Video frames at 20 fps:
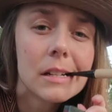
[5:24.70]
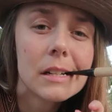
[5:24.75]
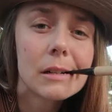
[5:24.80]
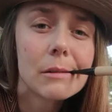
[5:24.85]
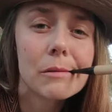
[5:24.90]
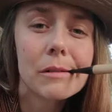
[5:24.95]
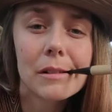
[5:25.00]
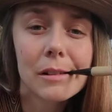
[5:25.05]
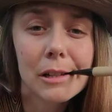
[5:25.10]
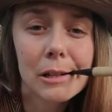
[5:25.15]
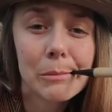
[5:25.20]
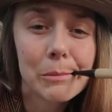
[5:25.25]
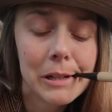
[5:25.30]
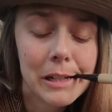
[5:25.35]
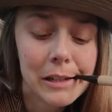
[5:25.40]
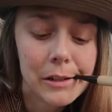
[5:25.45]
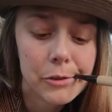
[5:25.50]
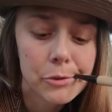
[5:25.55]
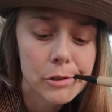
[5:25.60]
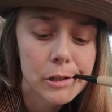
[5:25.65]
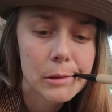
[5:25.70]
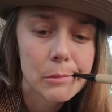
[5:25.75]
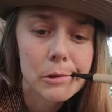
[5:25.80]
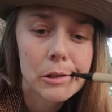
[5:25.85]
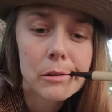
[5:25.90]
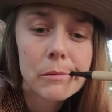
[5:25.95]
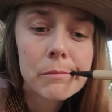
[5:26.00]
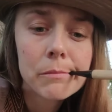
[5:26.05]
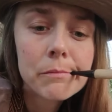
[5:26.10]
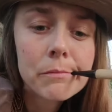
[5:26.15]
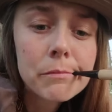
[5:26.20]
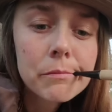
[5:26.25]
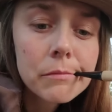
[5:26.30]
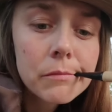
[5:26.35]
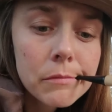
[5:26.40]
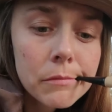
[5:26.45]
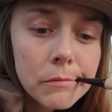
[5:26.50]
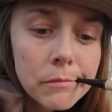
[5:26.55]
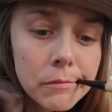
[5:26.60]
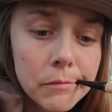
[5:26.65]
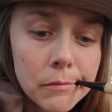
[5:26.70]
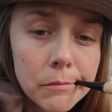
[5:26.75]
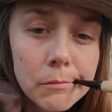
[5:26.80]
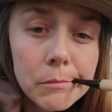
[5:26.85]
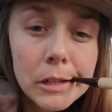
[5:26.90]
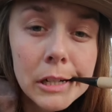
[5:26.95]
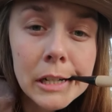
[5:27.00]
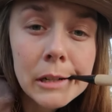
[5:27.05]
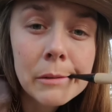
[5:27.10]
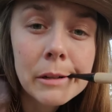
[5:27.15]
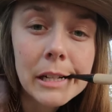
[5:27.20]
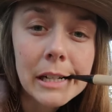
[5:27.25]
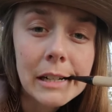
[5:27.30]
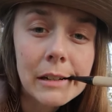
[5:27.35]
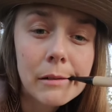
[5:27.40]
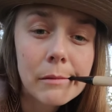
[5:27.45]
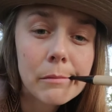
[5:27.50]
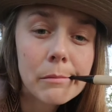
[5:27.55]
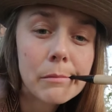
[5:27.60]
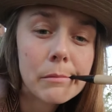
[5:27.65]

It wasn't a bit enjoyable. But here we are.